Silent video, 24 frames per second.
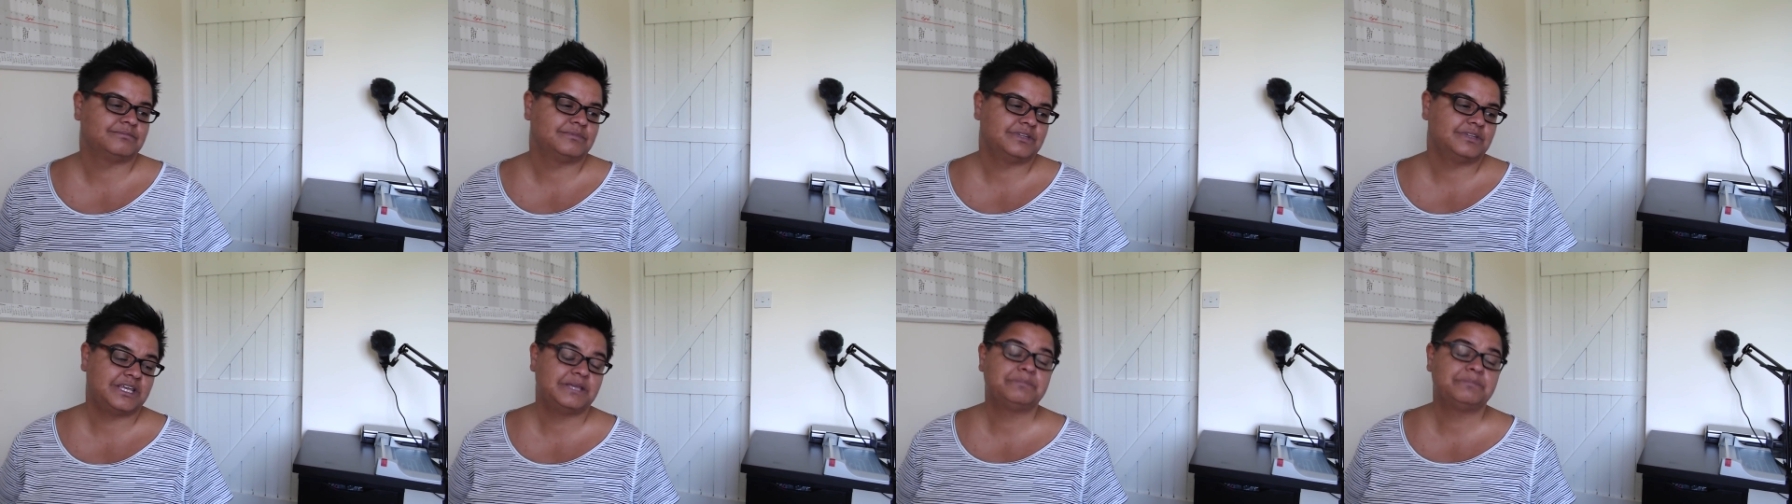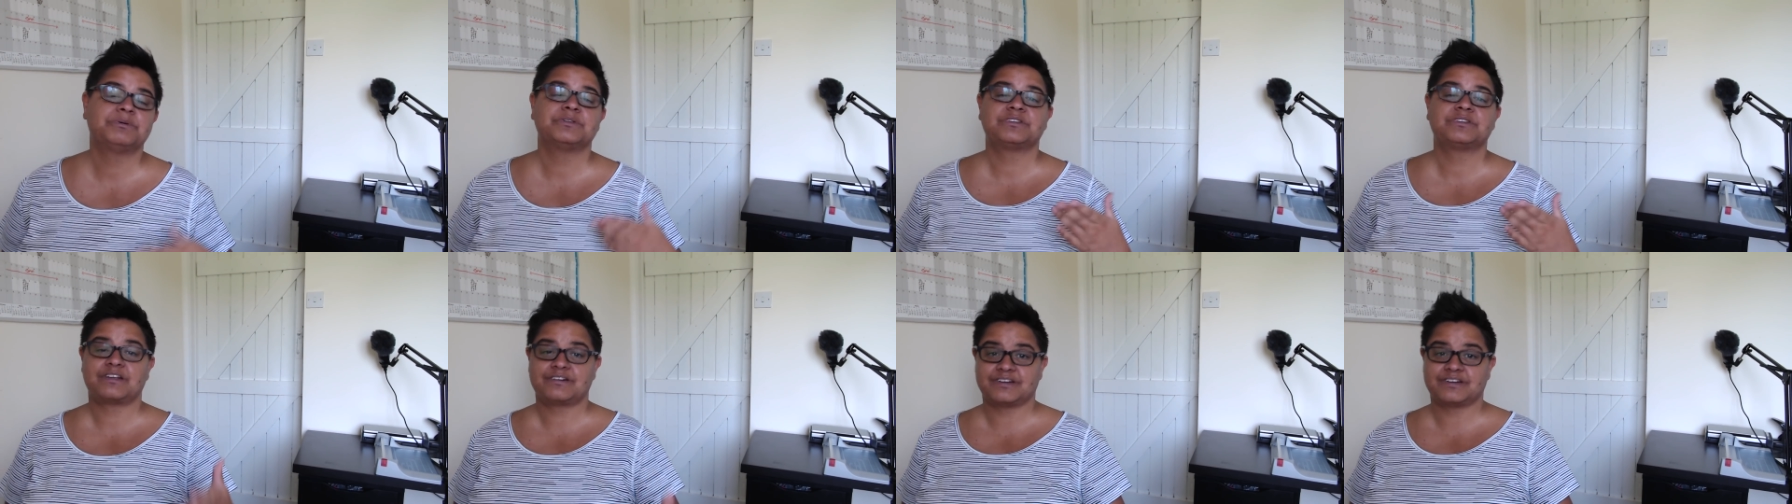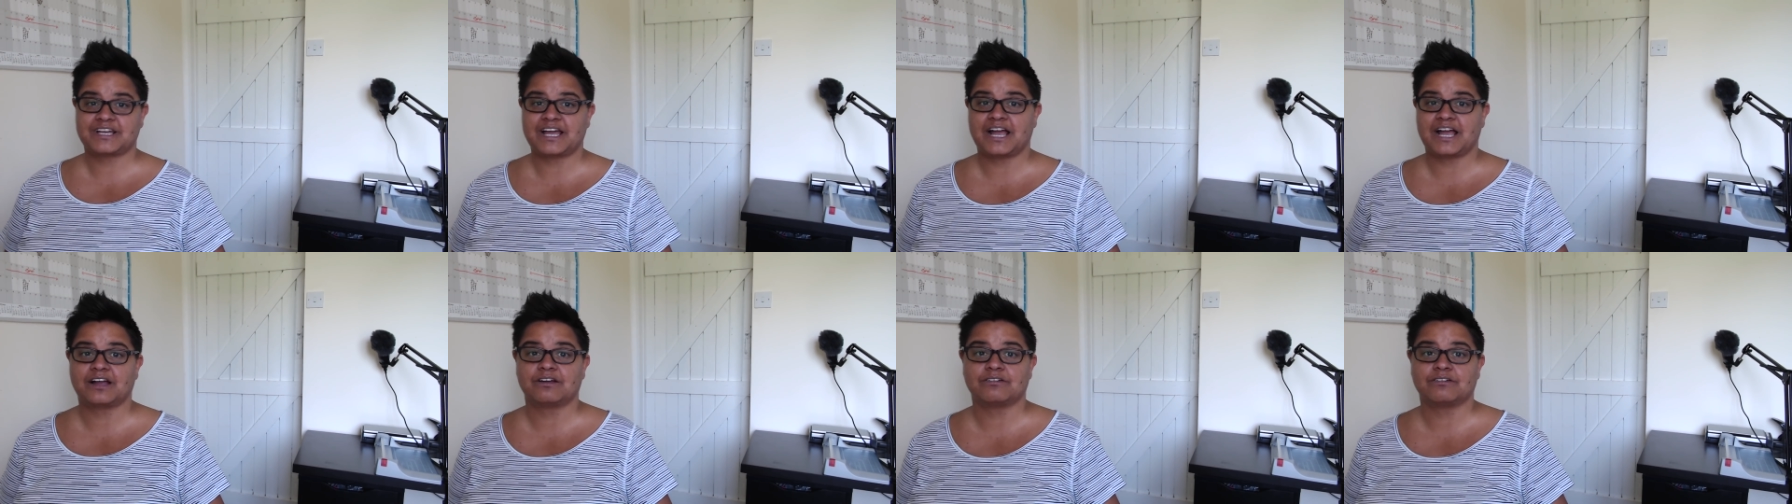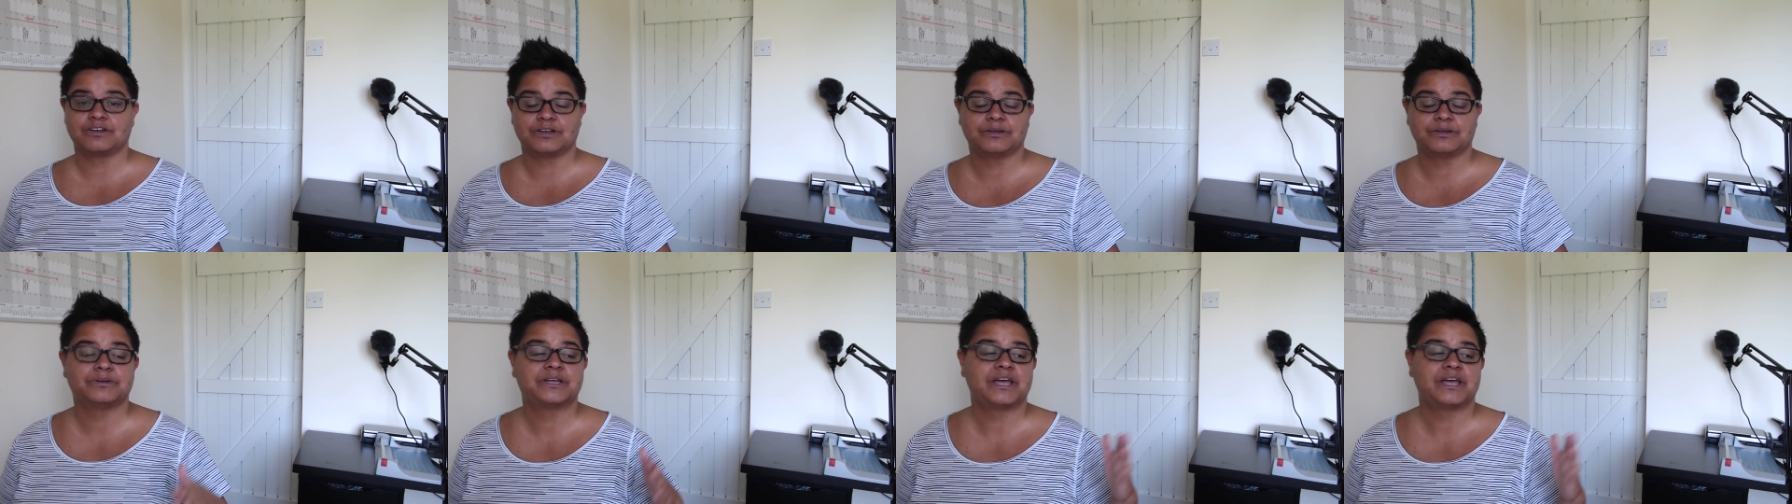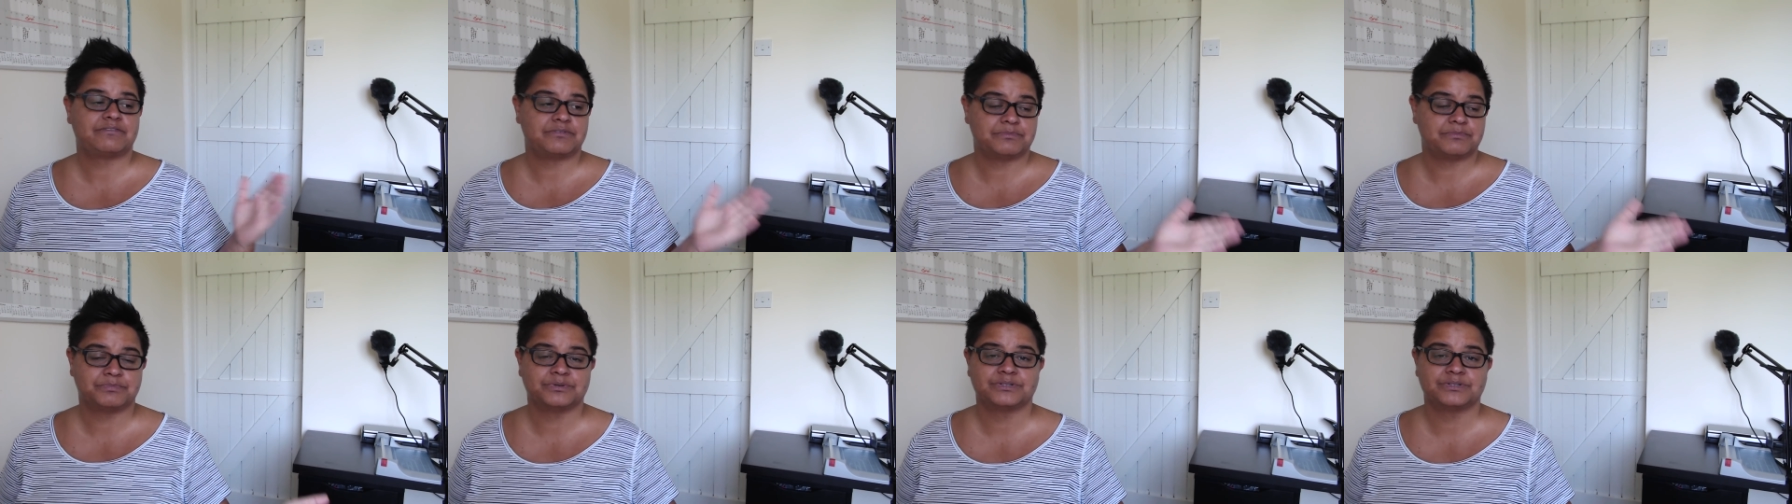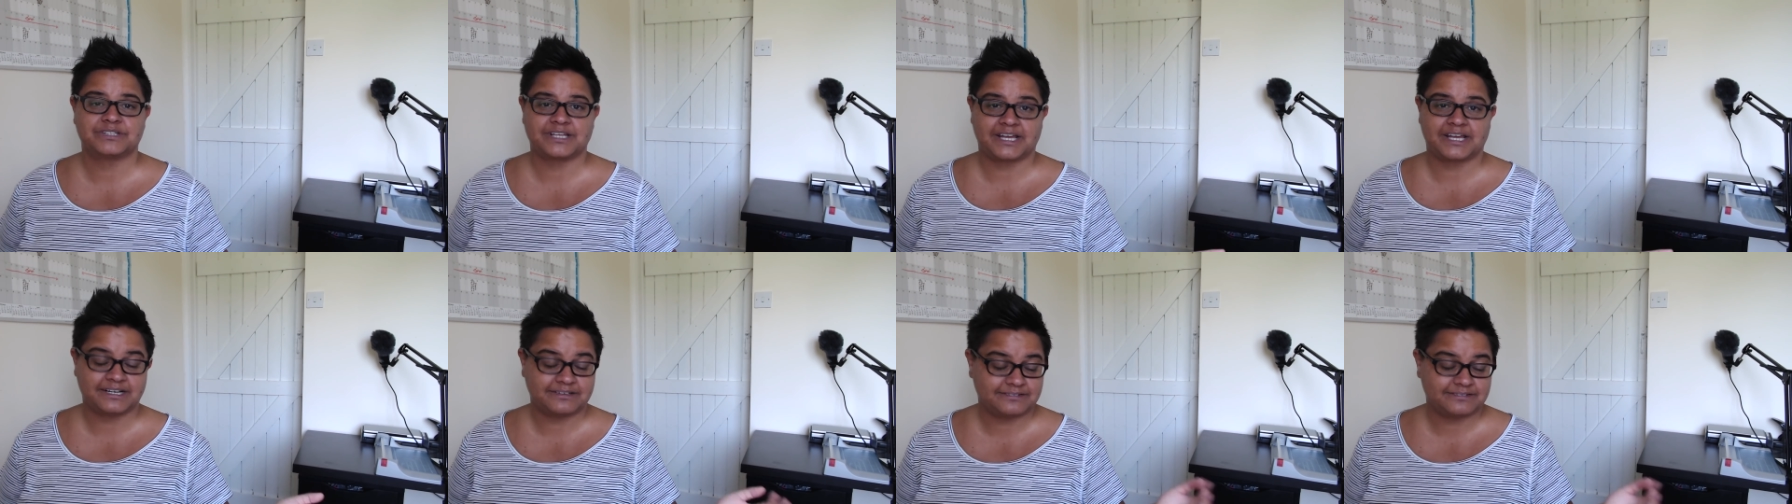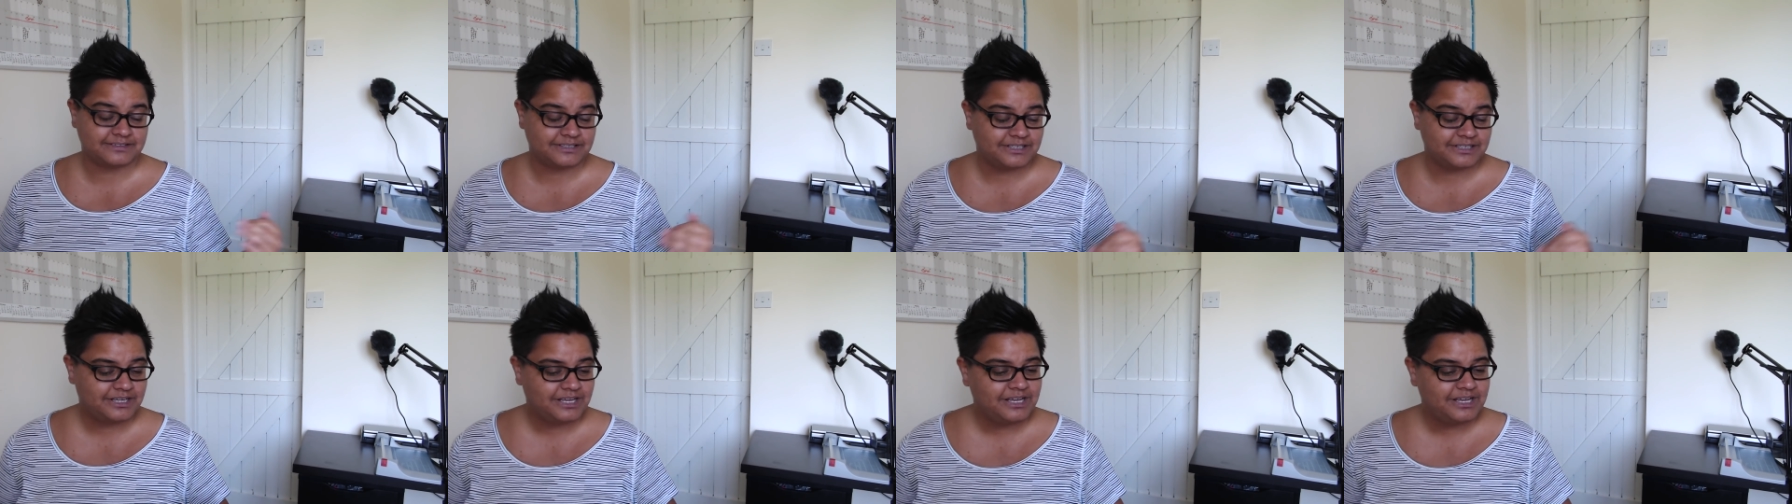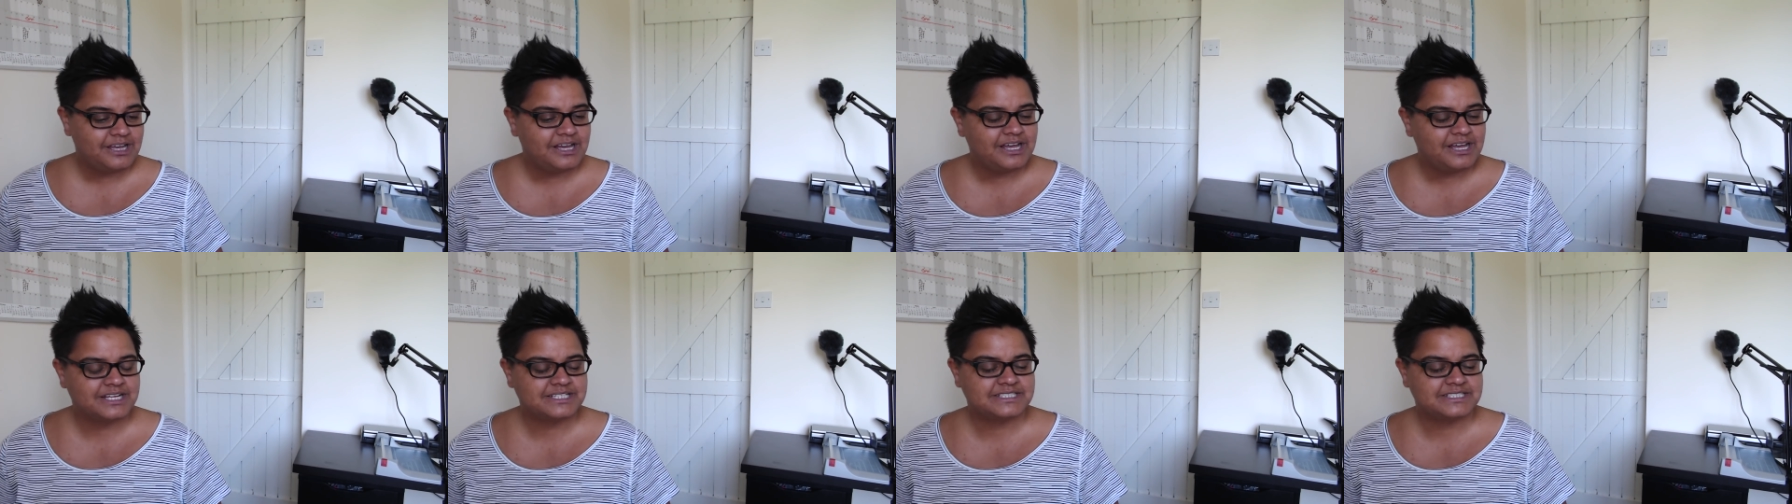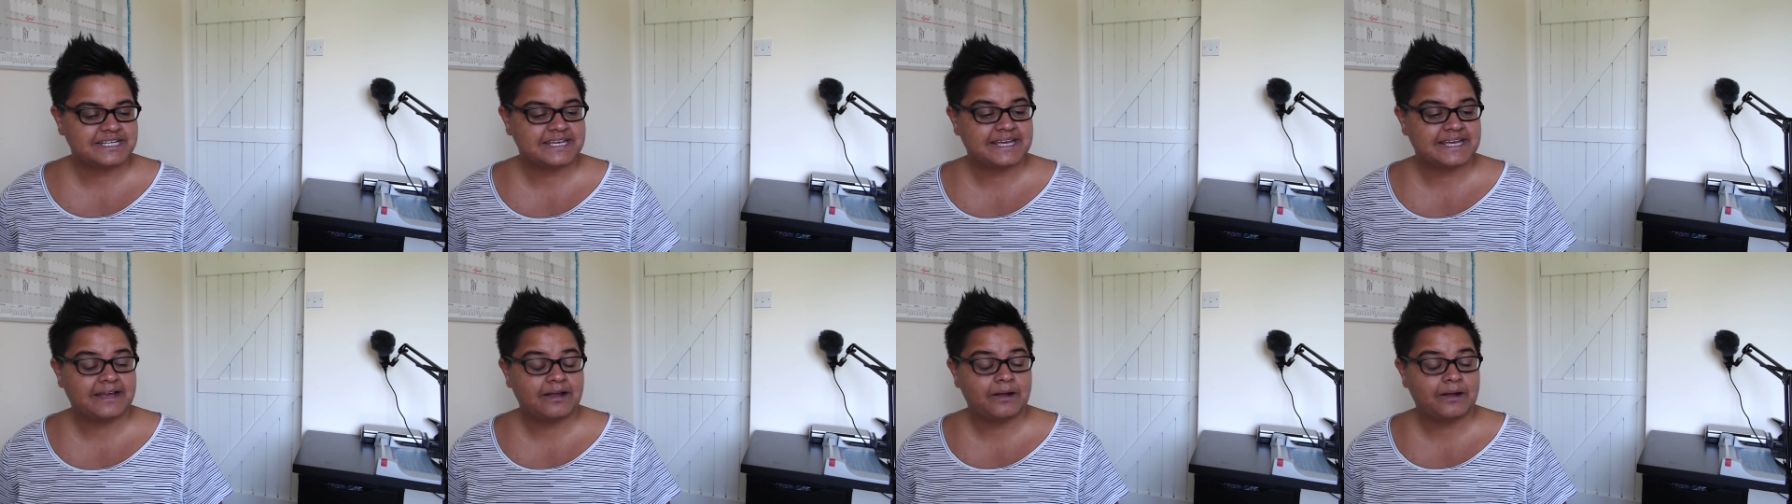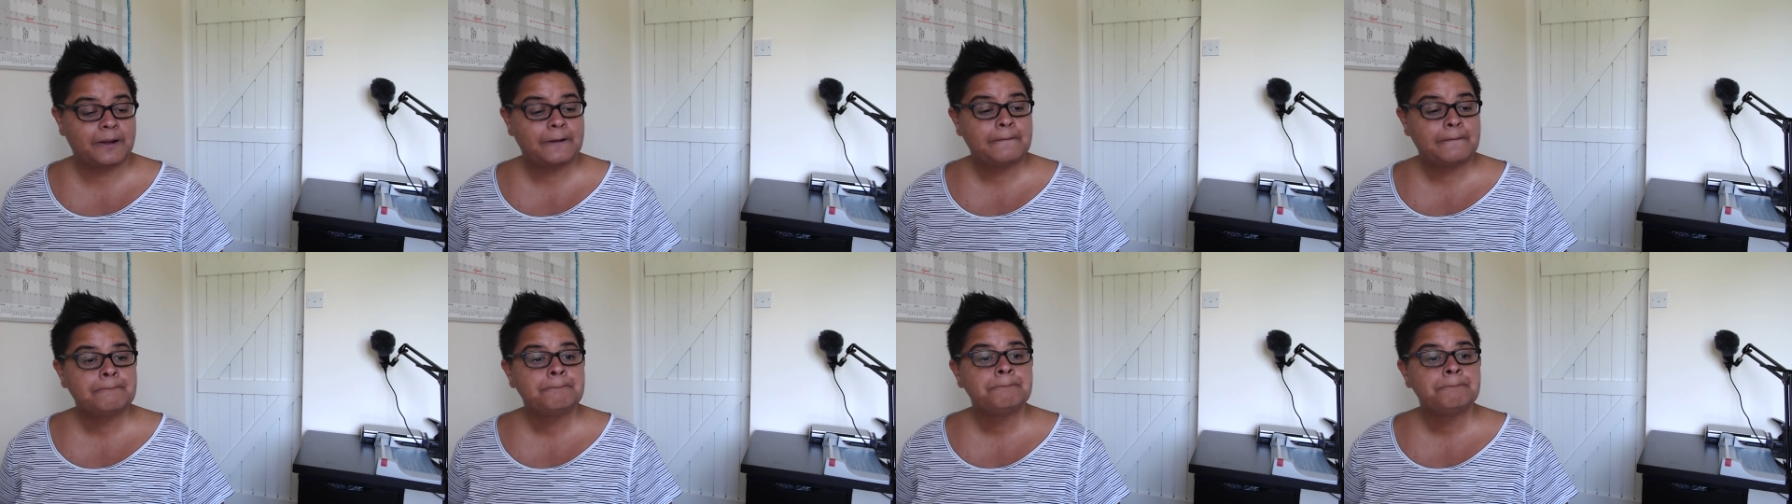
he put down a kangaroo, Kevin put down a deer.